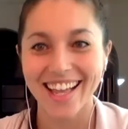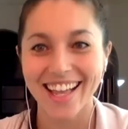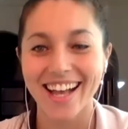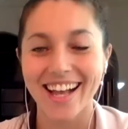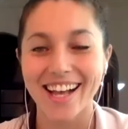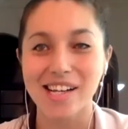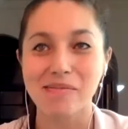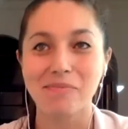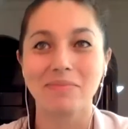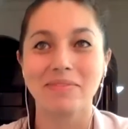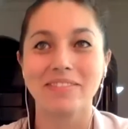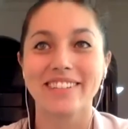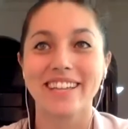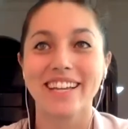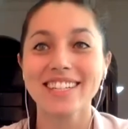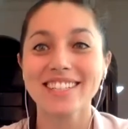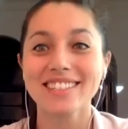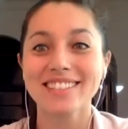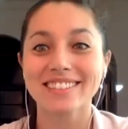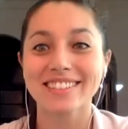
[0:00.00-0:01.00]

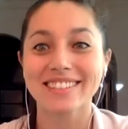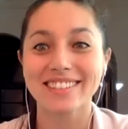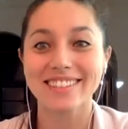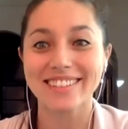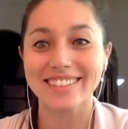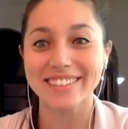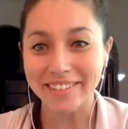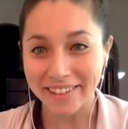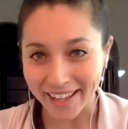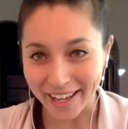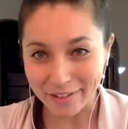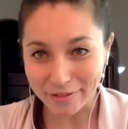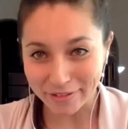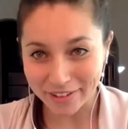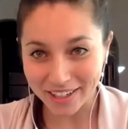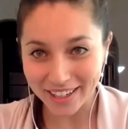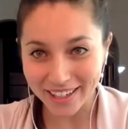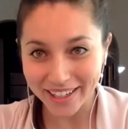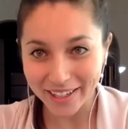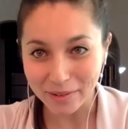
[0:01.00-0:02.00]
that is
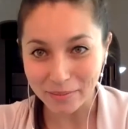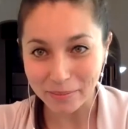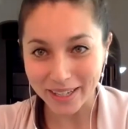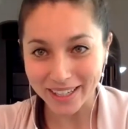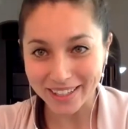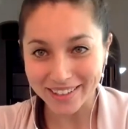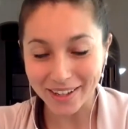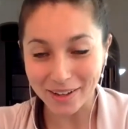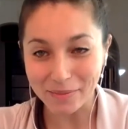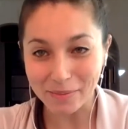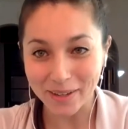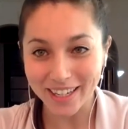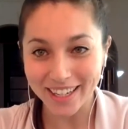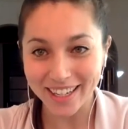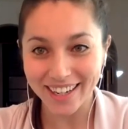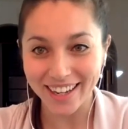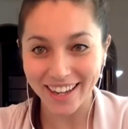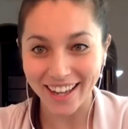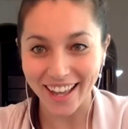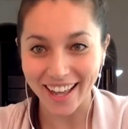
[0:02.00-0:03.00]
definitely a big
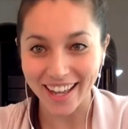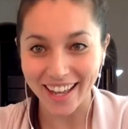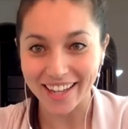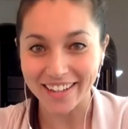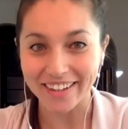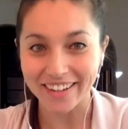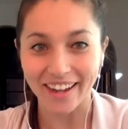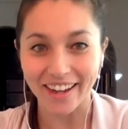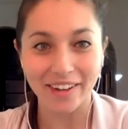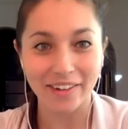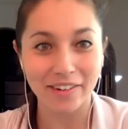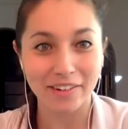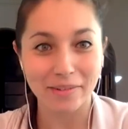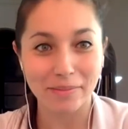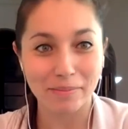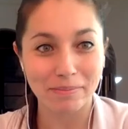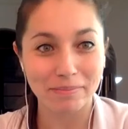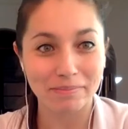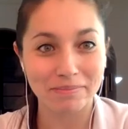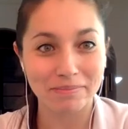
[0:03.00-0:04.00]
topic, and I could
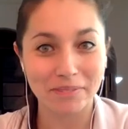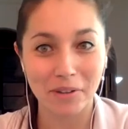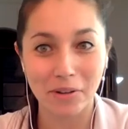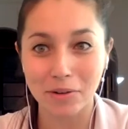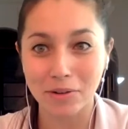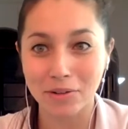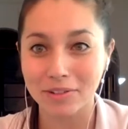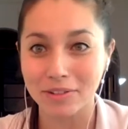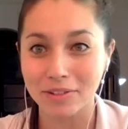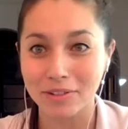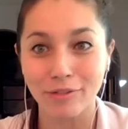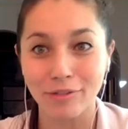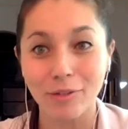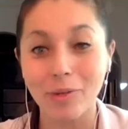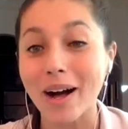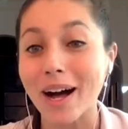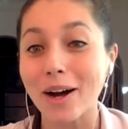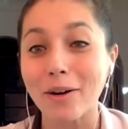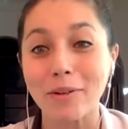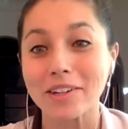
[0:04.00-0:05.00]
talk the
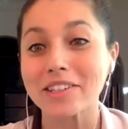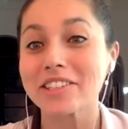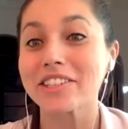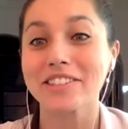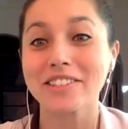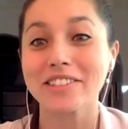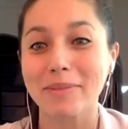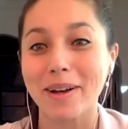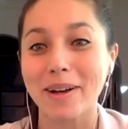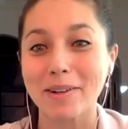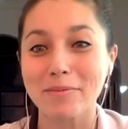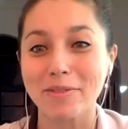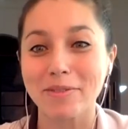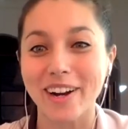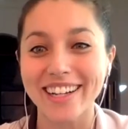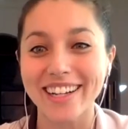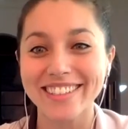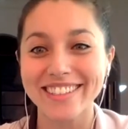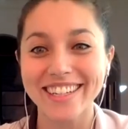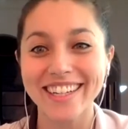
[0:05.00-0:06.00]
full hour just about
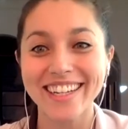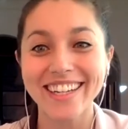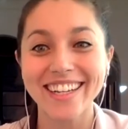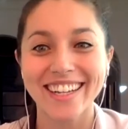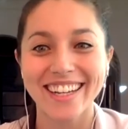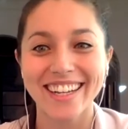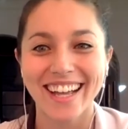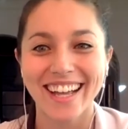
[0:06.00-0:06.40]
pricing.